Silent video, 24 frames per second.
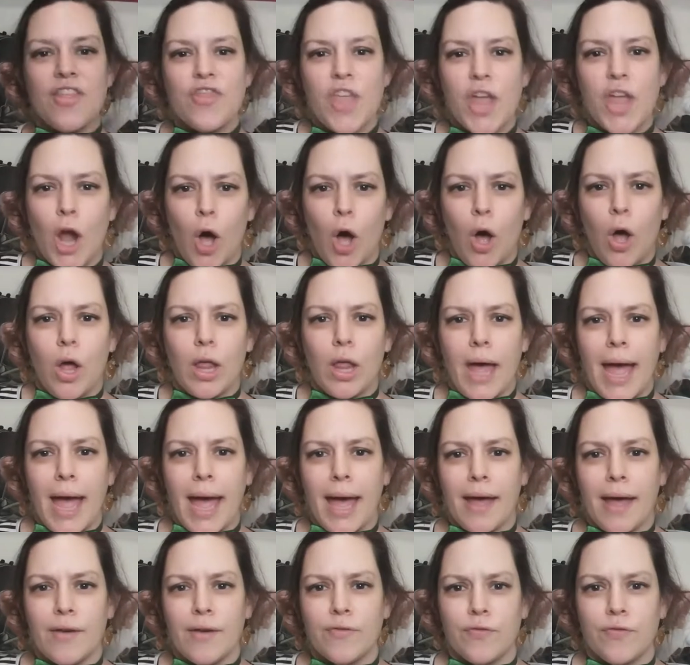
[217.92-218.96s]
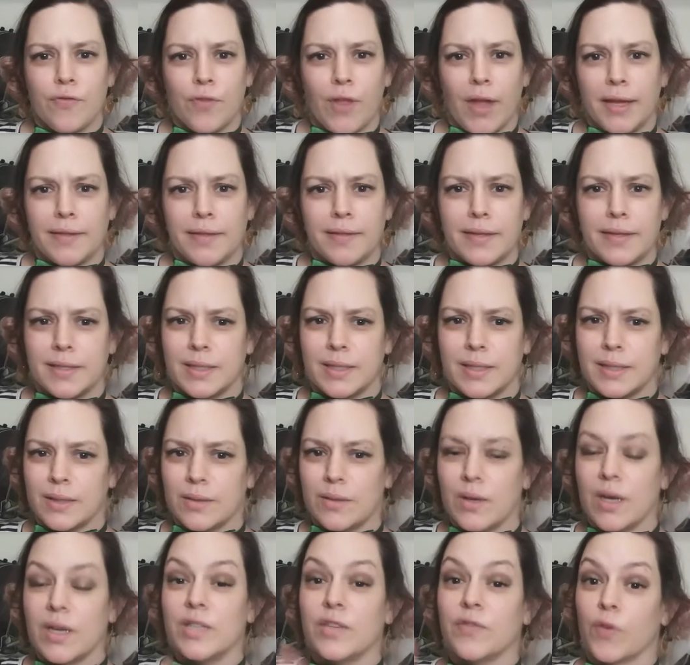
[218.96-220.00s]
they all have like this,
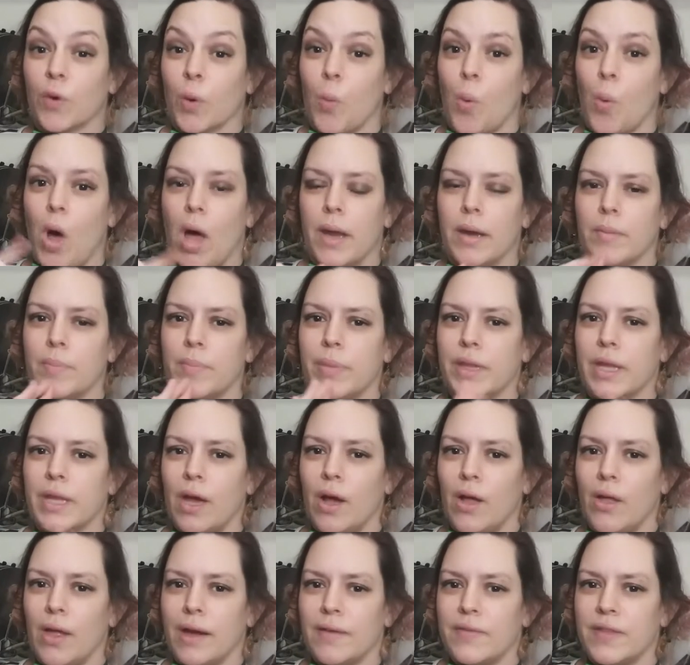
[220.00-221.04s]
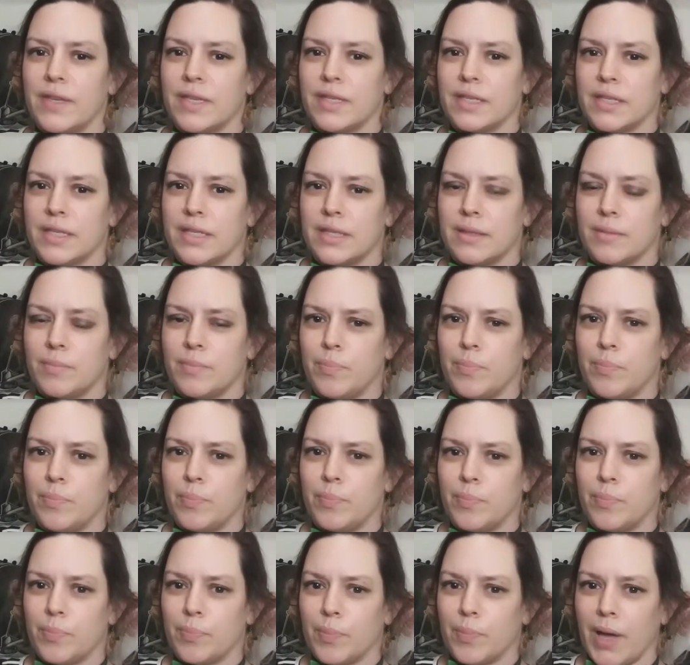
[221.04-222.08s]
except for one, but they all have this
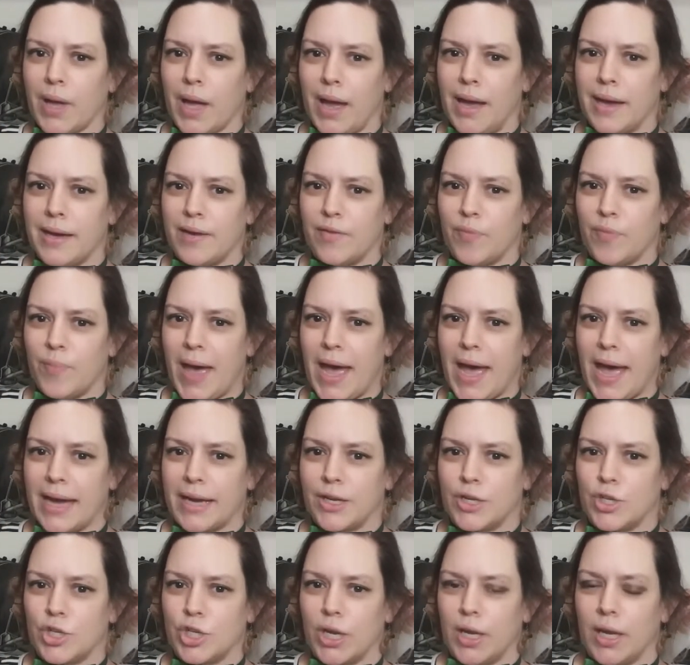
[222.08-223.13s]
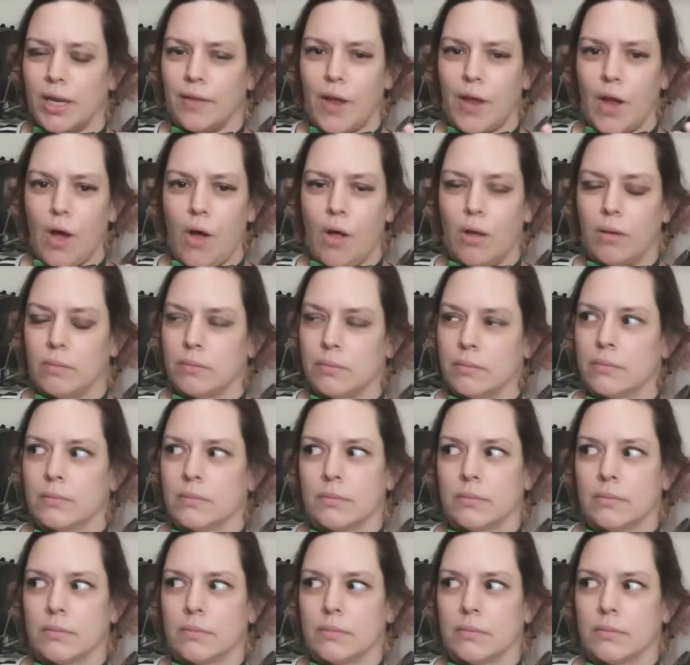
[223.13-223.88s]
kind of packaging. They all,